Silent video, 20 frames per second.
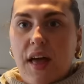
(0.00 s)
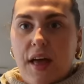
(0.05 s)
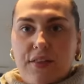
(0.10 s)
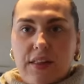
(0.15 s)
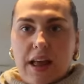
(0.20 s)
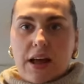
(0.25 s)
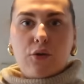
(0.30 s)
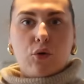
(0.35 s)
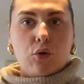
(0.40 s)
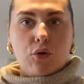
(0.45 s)
then
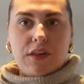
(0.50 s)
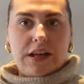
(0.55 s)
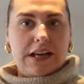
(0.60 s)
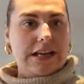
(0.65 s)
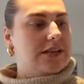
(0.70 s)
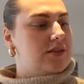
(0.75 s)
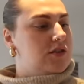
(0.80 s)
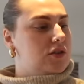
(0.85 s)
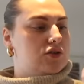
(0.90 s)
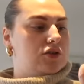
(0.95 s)
they had all the
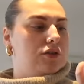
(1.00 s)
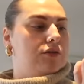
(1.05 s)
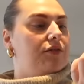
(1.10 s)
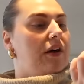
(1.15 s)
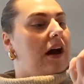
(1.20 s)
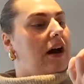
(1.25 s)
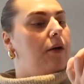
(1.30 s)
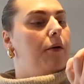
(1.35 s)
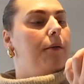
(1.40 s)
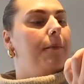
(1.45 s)
Easter stuff
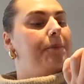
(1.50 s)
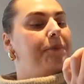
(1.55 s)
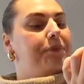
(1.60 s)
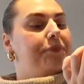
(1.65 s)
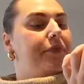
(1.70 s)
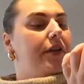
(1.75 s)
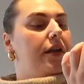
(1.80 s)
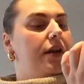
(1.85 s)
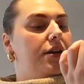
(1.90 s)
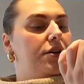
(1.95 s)
out.
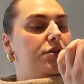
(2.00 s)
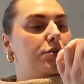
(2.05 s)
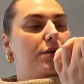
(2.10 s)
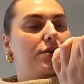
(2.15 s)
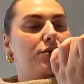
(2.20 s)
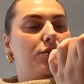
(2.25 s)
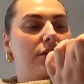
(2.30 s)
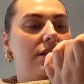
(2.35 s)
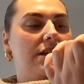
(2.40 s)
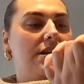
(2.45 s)
So I
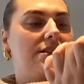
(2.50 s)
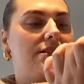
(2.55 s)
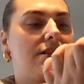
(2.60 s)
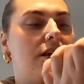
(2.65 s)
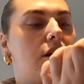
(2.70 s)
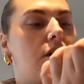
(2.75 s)
saw these